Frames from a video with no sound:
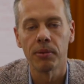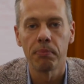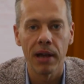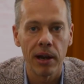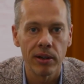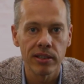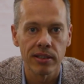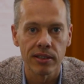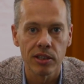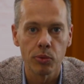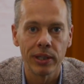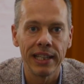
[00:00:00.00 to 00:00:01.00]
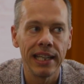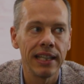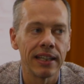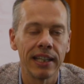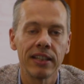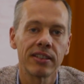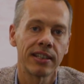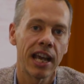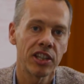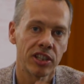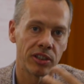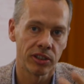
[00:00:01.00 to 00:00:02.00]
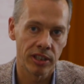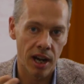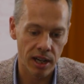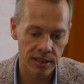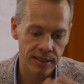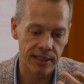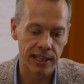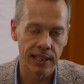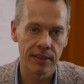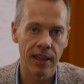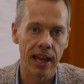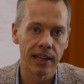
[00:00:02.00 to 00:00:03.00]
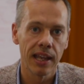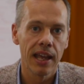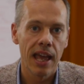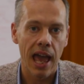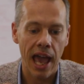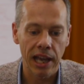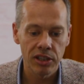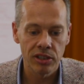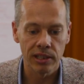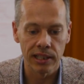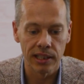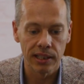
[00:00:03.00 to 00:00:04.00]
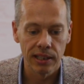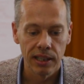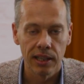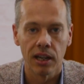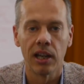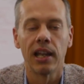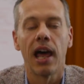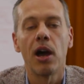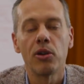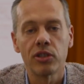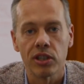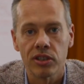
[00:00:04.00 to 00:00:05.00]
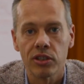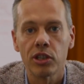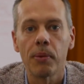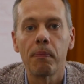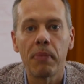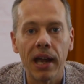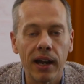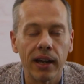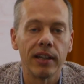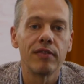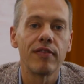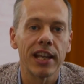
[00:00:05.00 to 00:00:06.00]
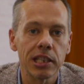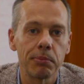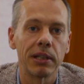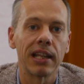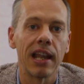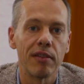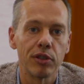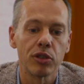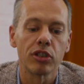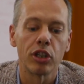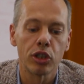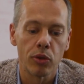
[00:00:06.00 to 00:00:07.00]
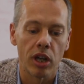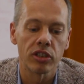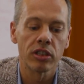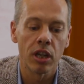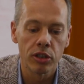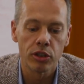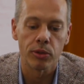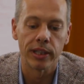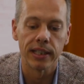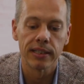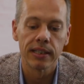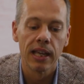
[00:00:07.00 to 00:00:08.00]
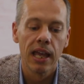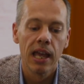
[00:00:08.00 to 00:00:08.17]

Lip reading: comparisons, we need an international yardstick that actually allows us to compare investment levels across countries.